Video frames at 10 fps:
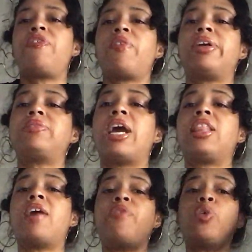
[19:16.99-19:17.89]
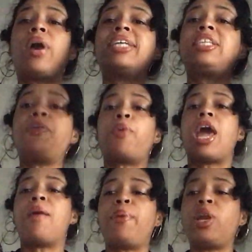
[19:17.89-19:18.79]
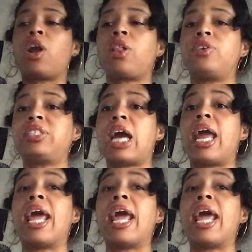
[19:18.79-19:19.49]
for Rezra. I love you guys. Keep your head up and your heart close, God.